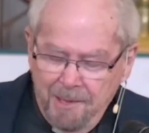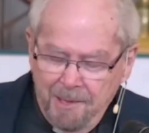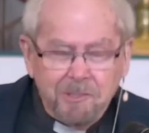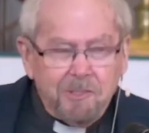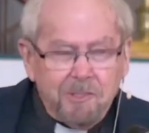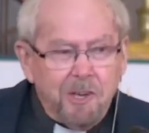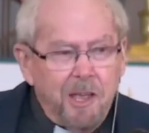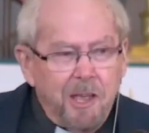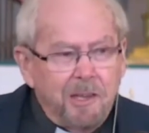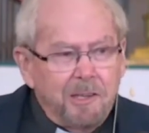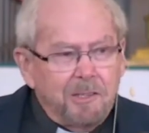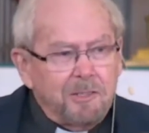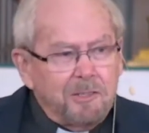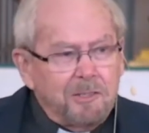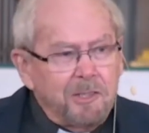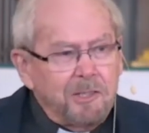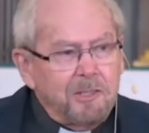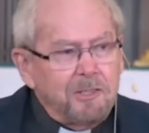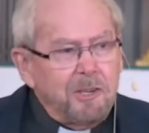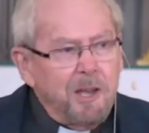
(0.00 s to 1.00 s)
And that
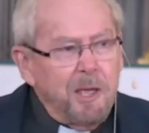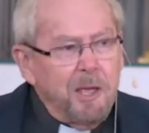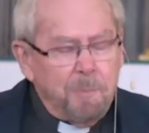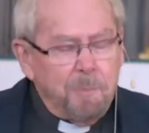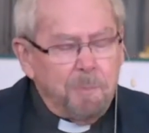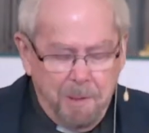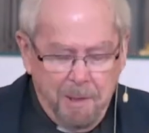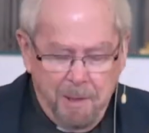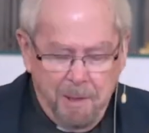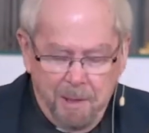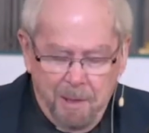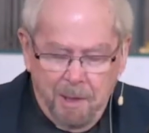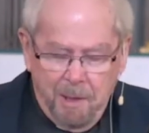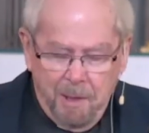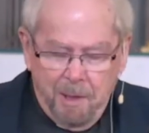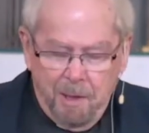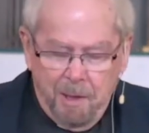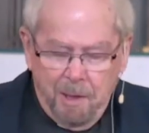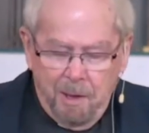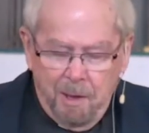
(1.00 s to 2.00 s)
changed the shape
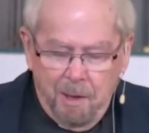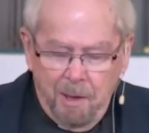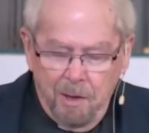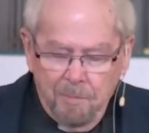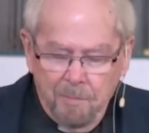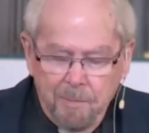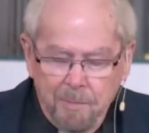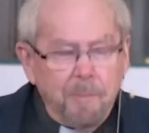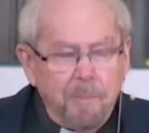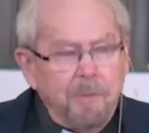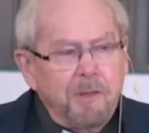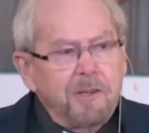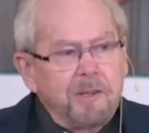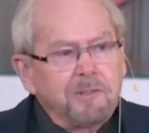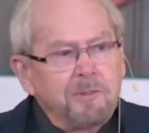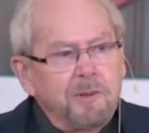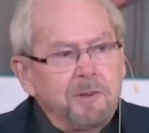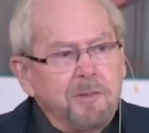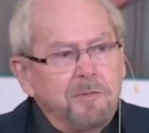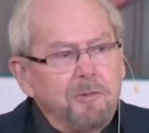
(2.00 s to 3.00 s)
of
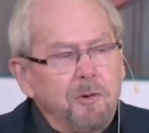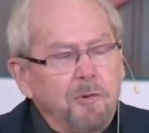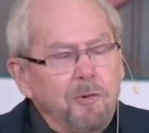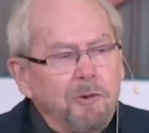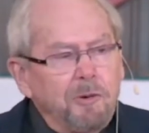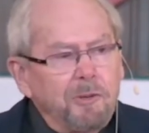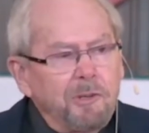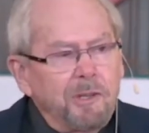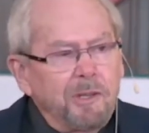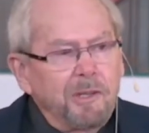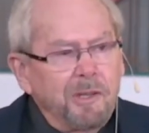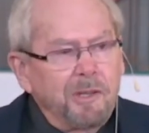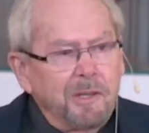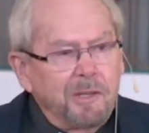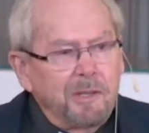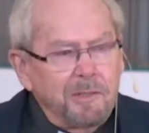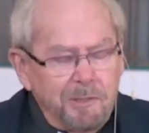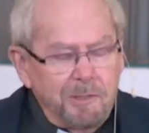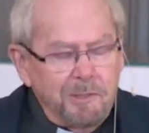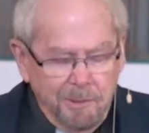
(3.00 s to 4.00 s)
my ministry for
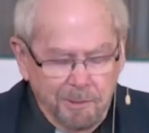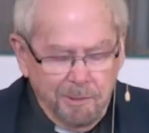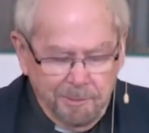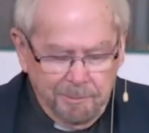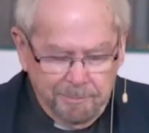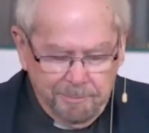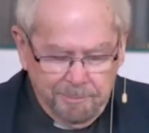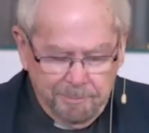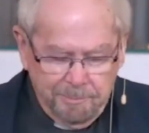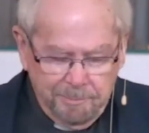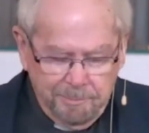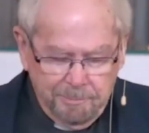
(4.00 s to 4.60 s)
40 years.